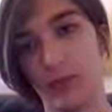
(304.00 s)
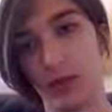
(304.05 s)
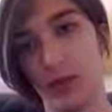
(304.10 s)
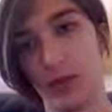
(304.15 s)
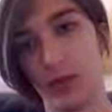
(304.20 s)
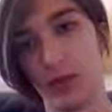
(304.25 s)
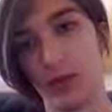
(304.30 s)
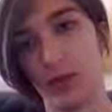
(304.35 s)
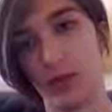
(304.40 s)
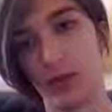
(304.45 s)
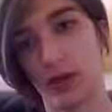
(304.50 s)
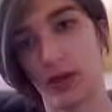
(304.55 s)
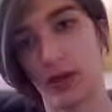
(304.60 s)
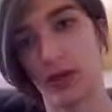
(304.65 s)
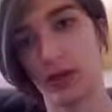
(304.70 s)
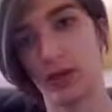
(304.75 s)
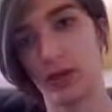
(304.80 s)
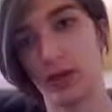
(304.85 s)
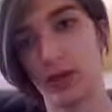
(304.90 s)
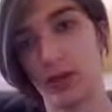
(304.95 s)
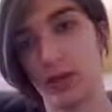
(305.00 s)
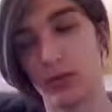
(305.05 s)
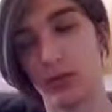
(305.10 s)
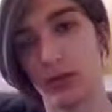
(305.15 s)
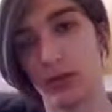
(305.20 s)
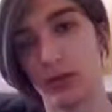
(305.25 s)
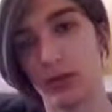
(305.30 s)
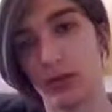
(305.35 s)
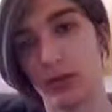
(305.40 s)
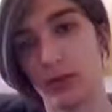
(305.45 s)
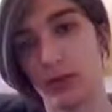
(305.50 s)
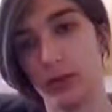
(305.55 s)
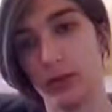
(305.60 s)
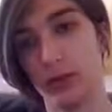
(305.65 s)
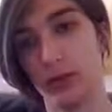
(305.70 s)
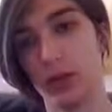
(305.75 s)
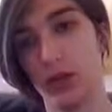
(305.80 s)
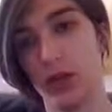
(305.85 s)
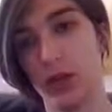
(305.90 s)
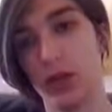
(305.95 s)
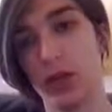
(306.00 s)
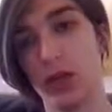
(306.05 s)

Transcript: Muck, nor can it really break through